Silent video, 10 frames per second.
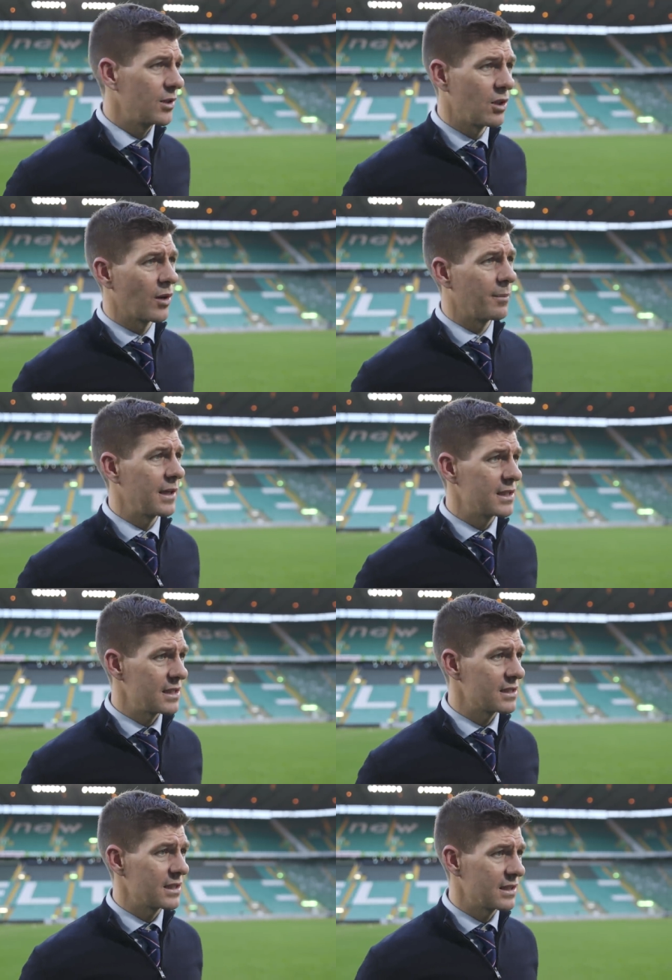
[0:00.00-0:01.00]
We don't want to play
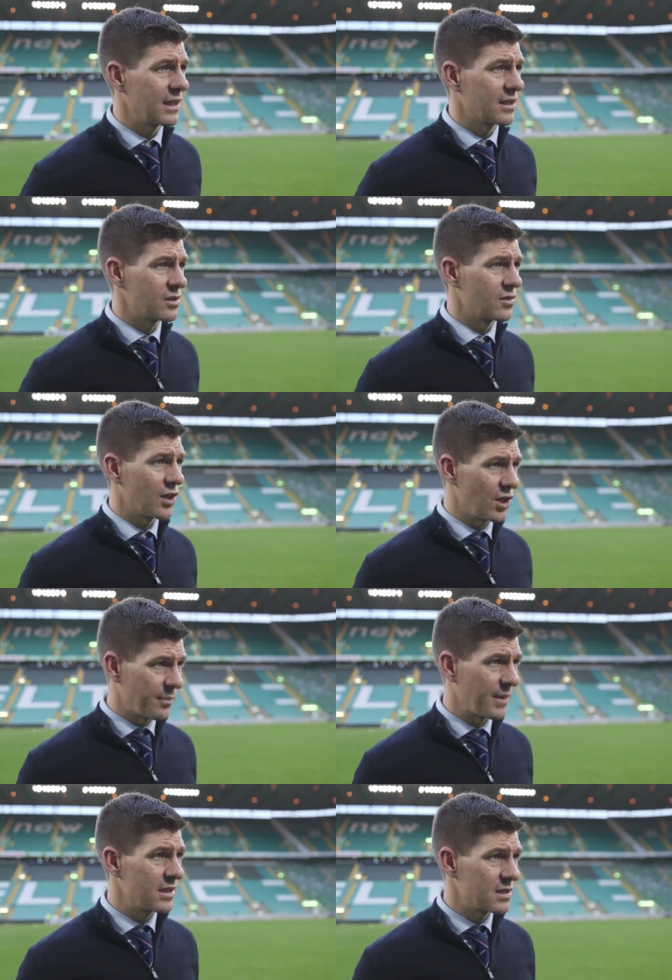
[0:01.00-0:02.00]
Celtic at that, because they've got a
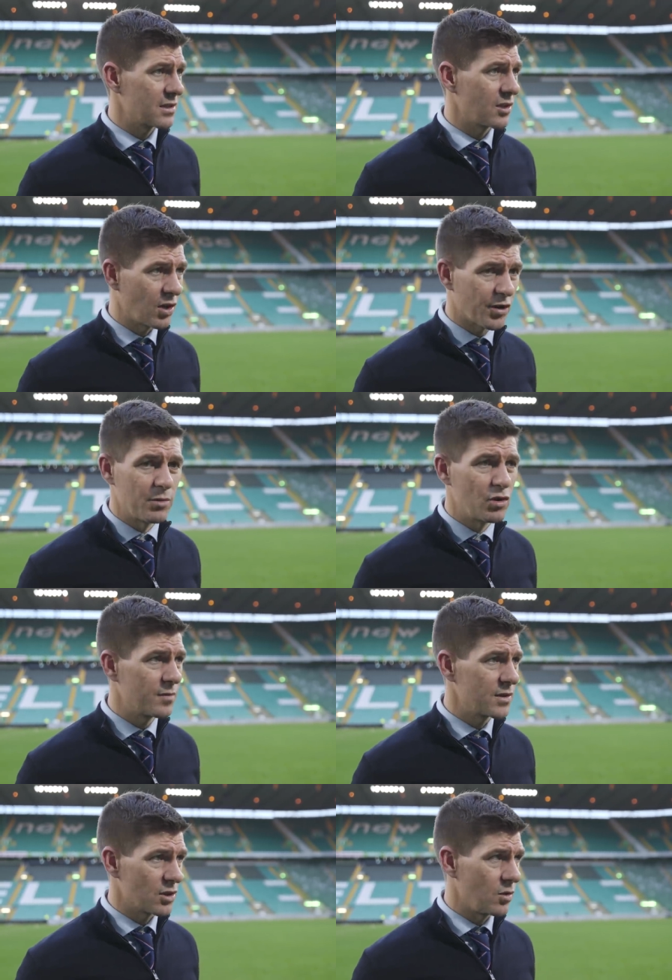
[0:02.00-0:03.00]
lot of pace, got a lot of
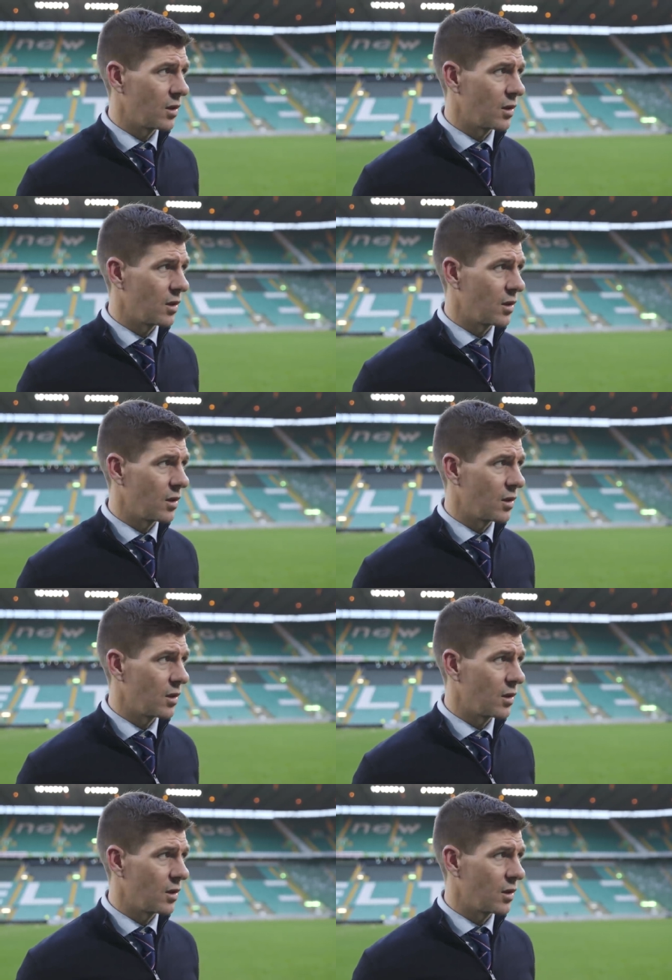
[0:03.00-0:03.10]
movement and